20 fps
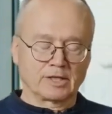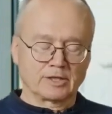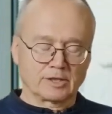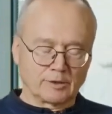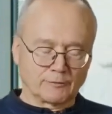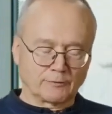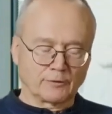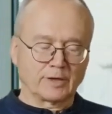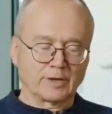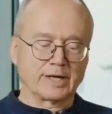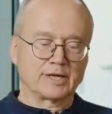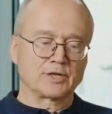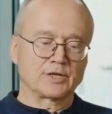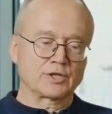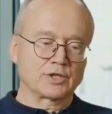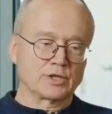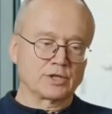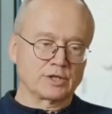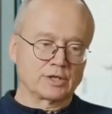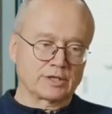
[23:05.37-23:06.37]

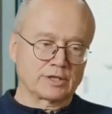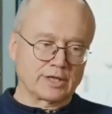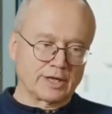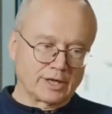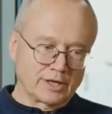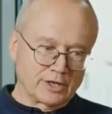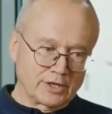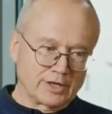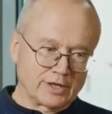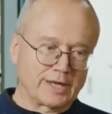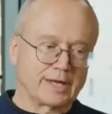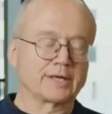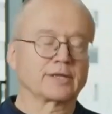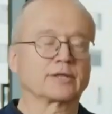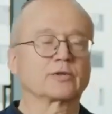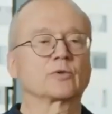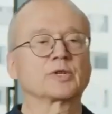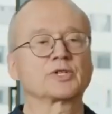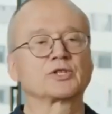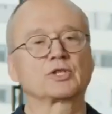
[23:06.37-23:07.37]
differential current and
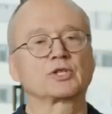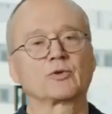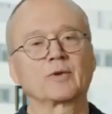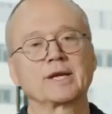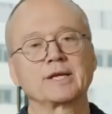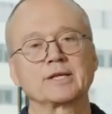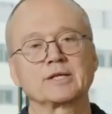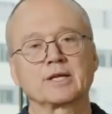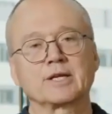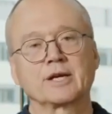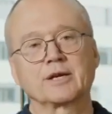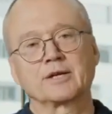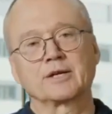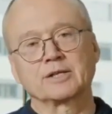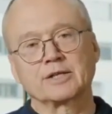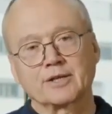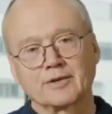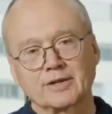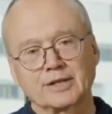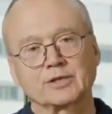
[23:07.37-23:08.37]
restraint
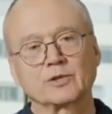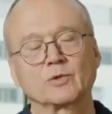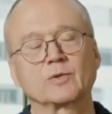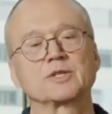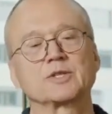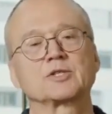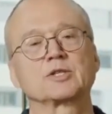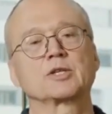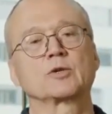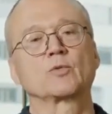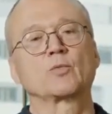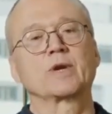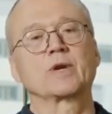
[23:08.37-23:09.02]
current characteristic.